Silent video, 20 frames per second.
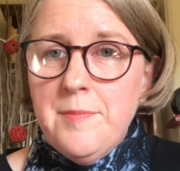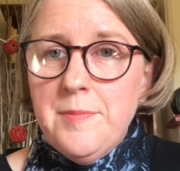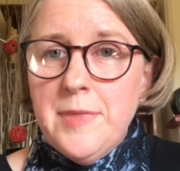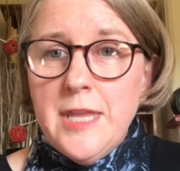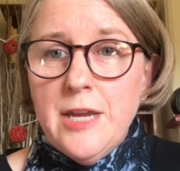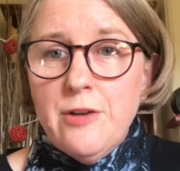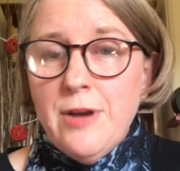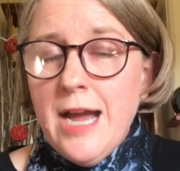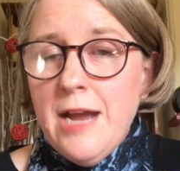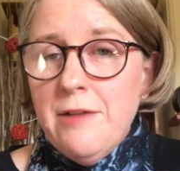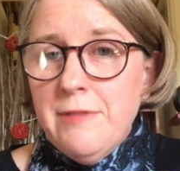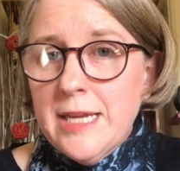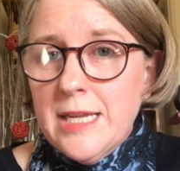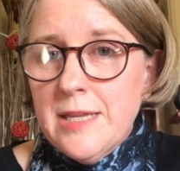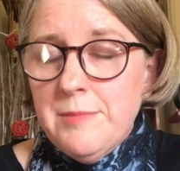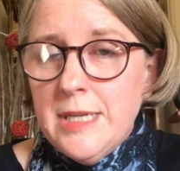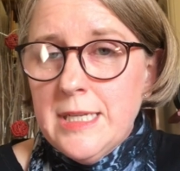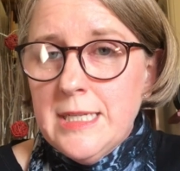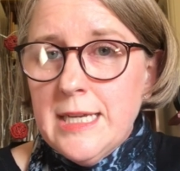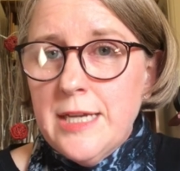There are
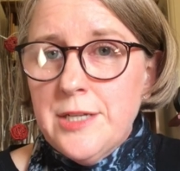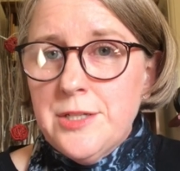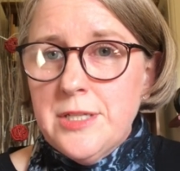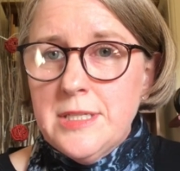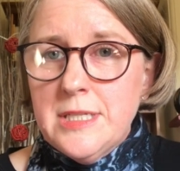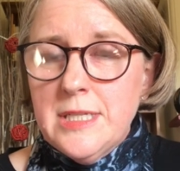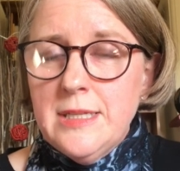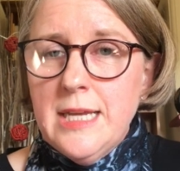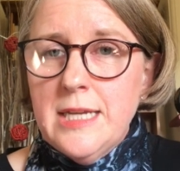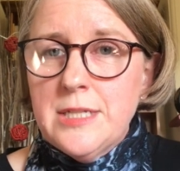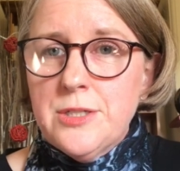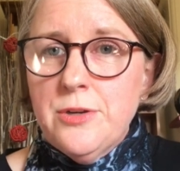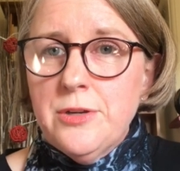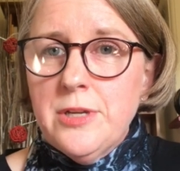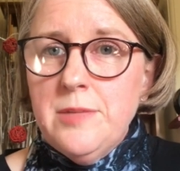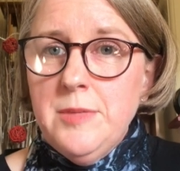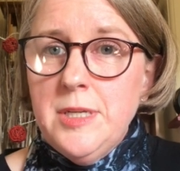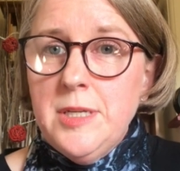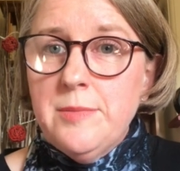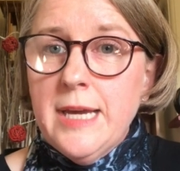recommendations in that
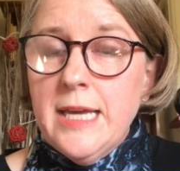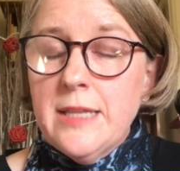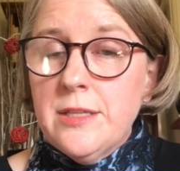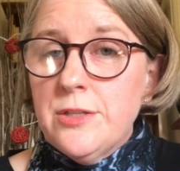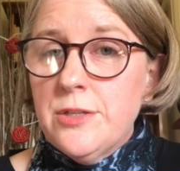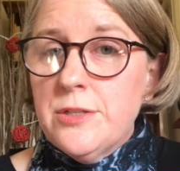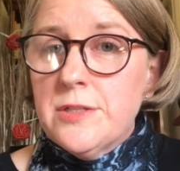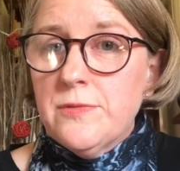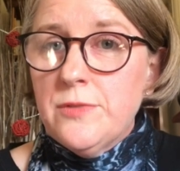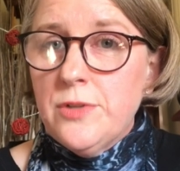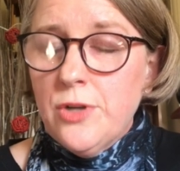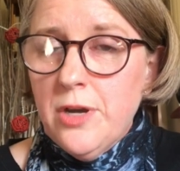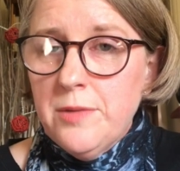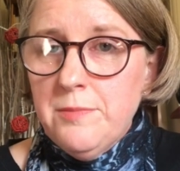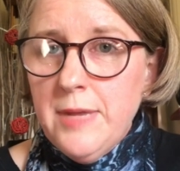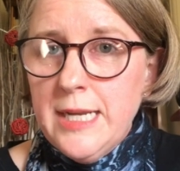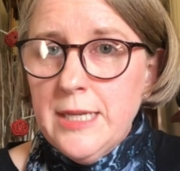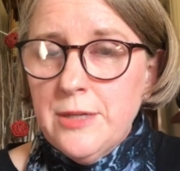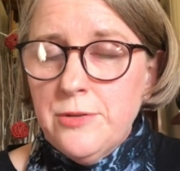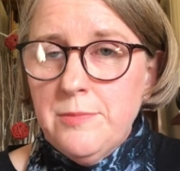document about the use of
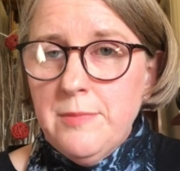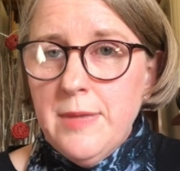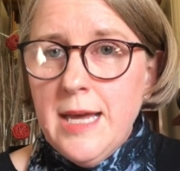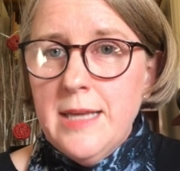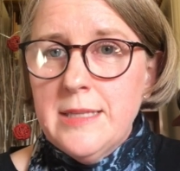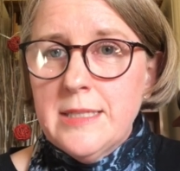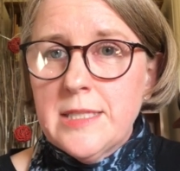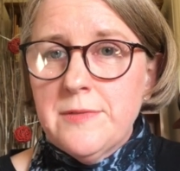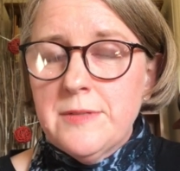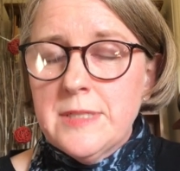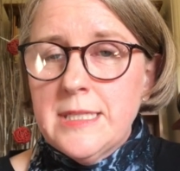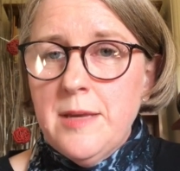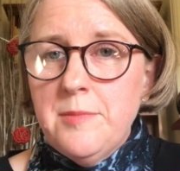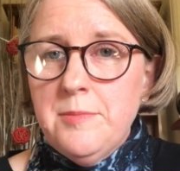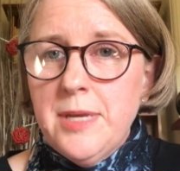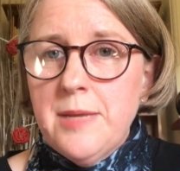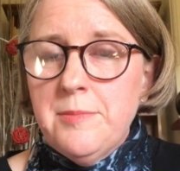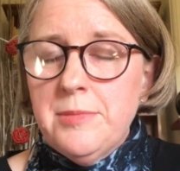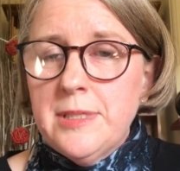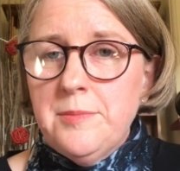non-medical masks for some
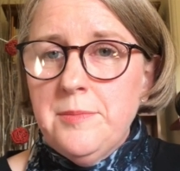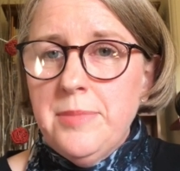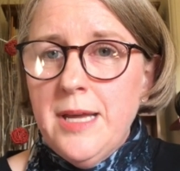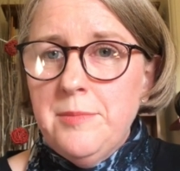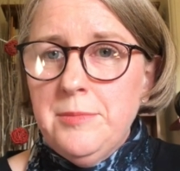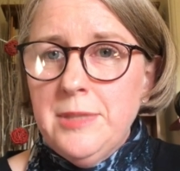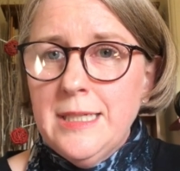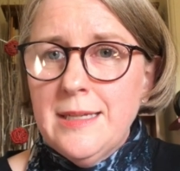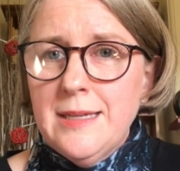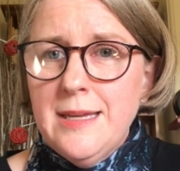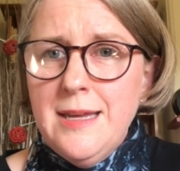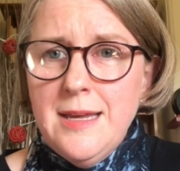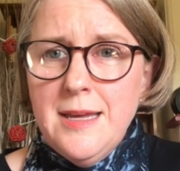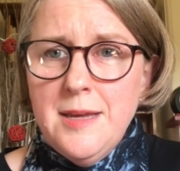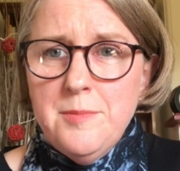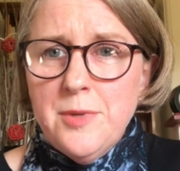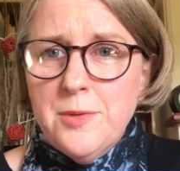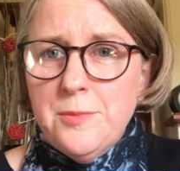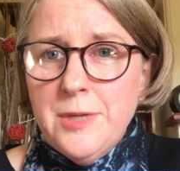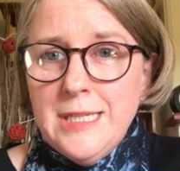people in public,
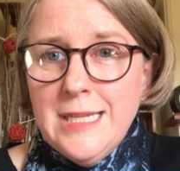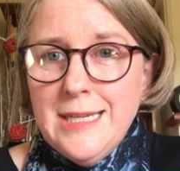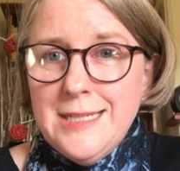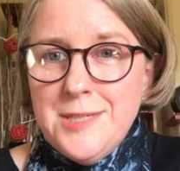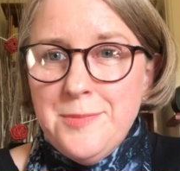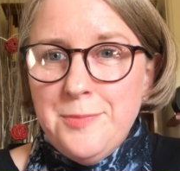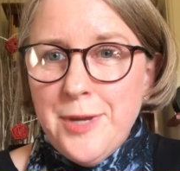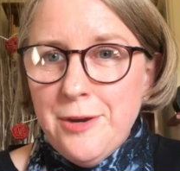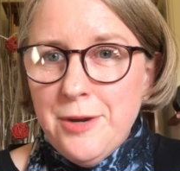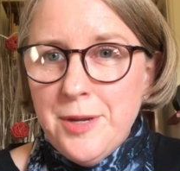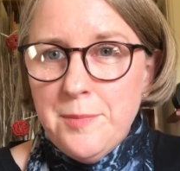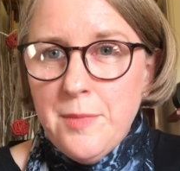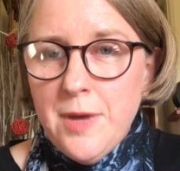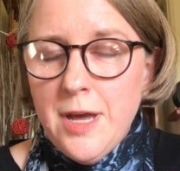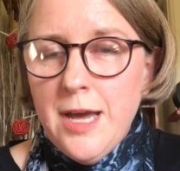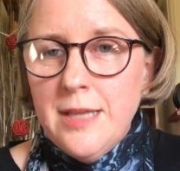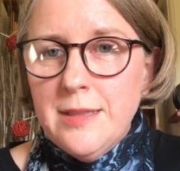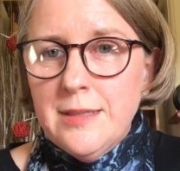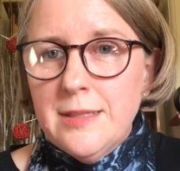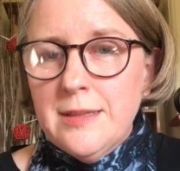but we need to bear in
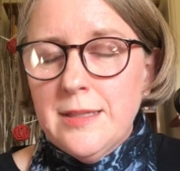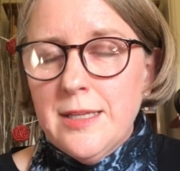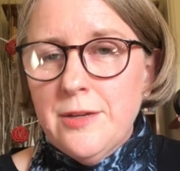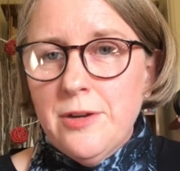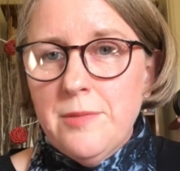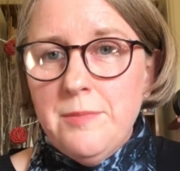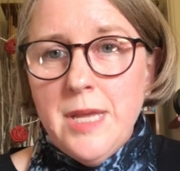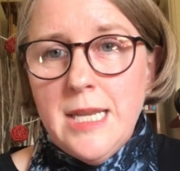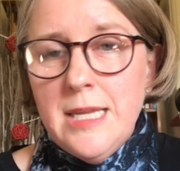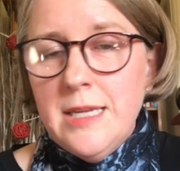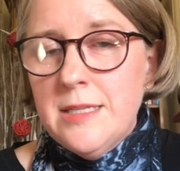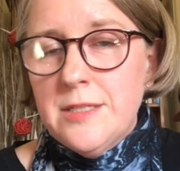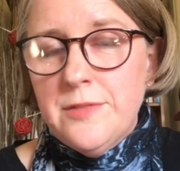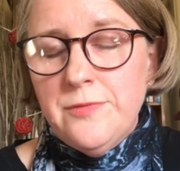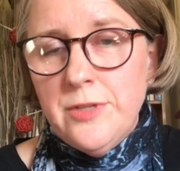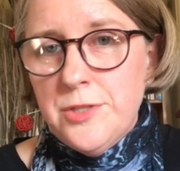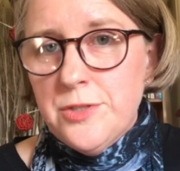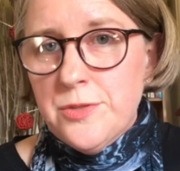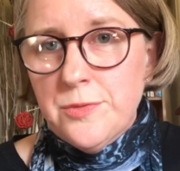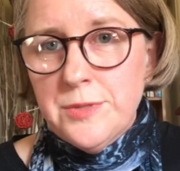mind that there are many
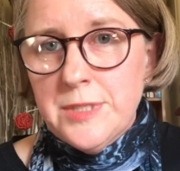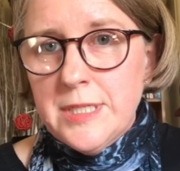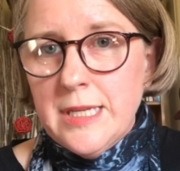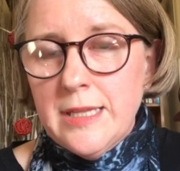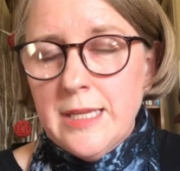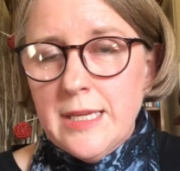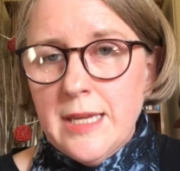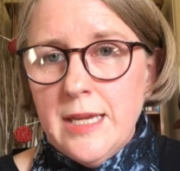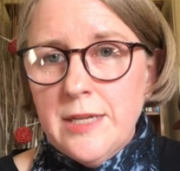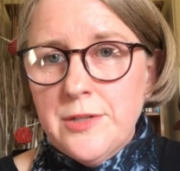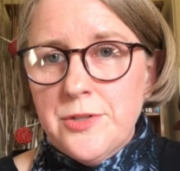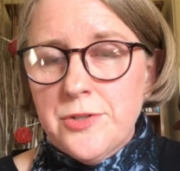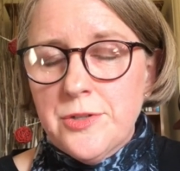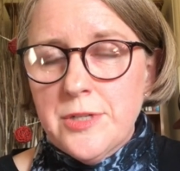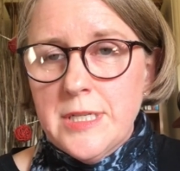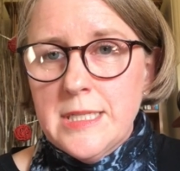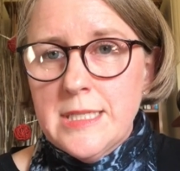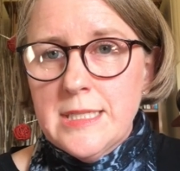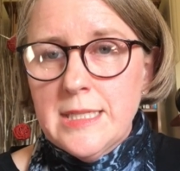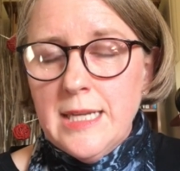individuals in other
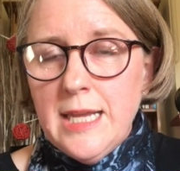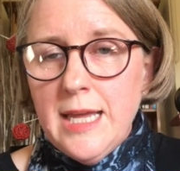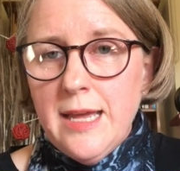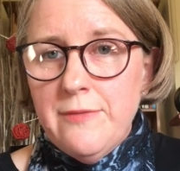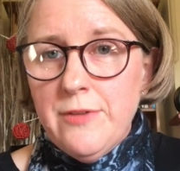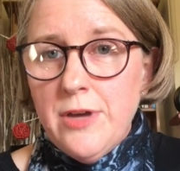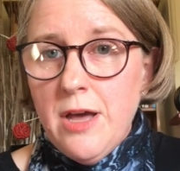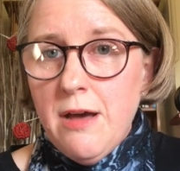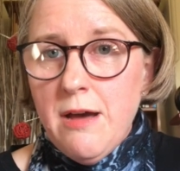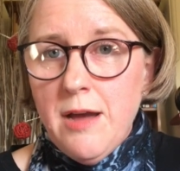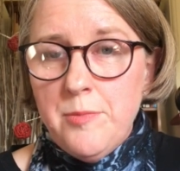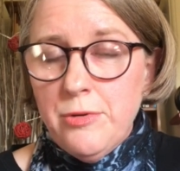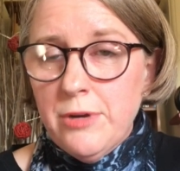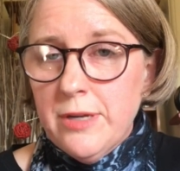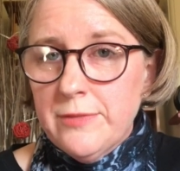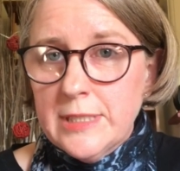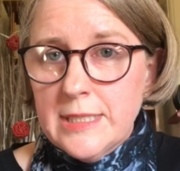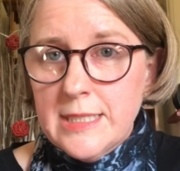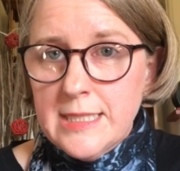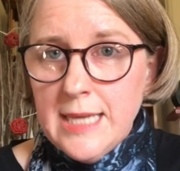countries that have a high
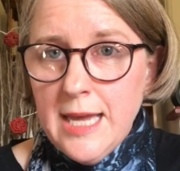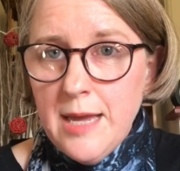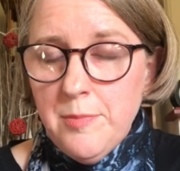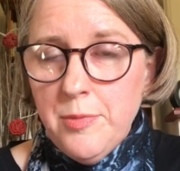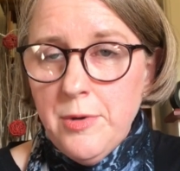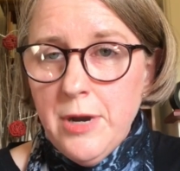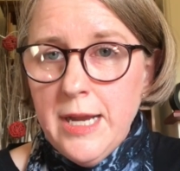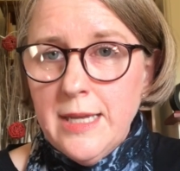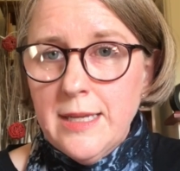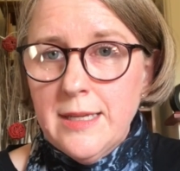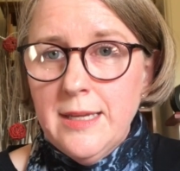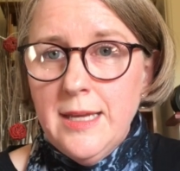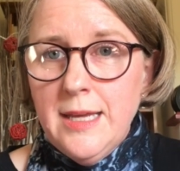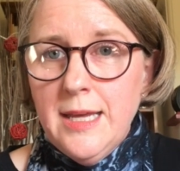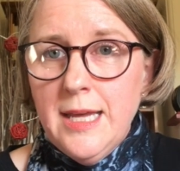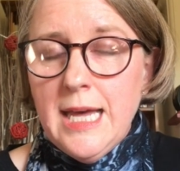prevalence outbreak,